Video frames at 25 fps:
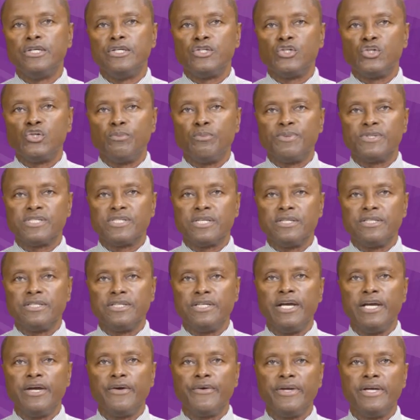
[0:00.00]

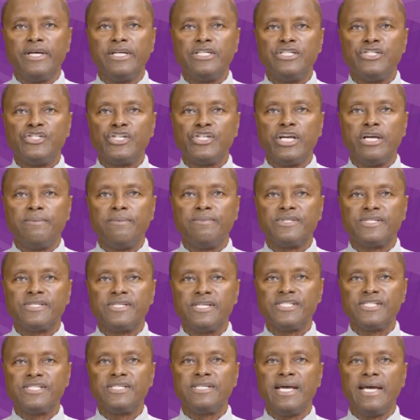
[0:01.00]
supercentenarian James
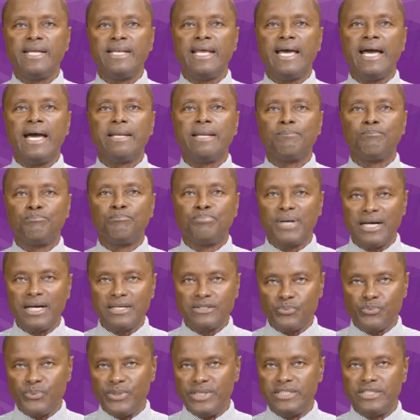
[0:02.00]
Sisnet, and
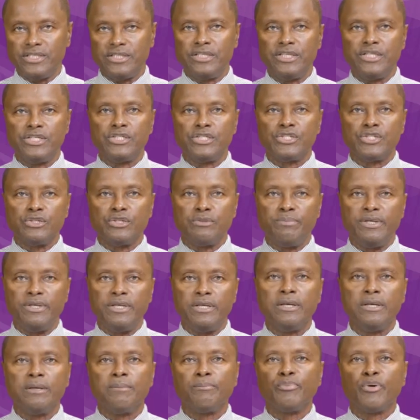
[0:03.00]
Brathwaite, should
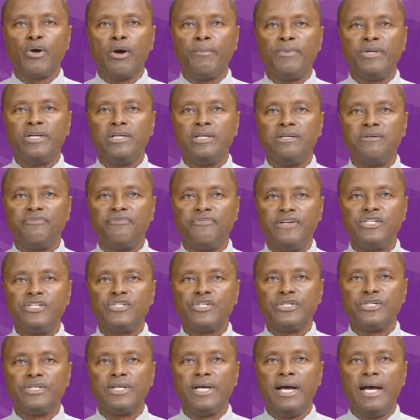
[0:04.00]
be prominently
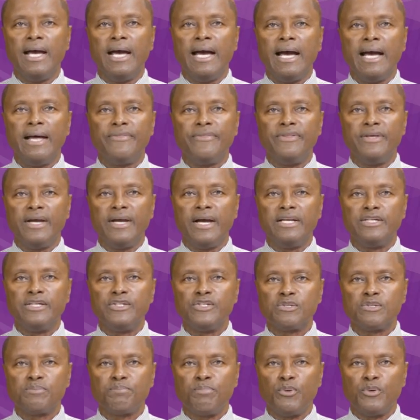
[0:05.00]
featured at the
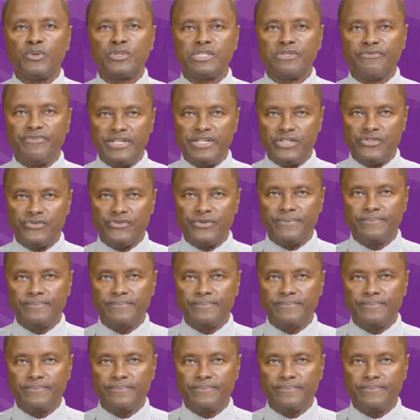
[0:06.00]
island's ports of entry.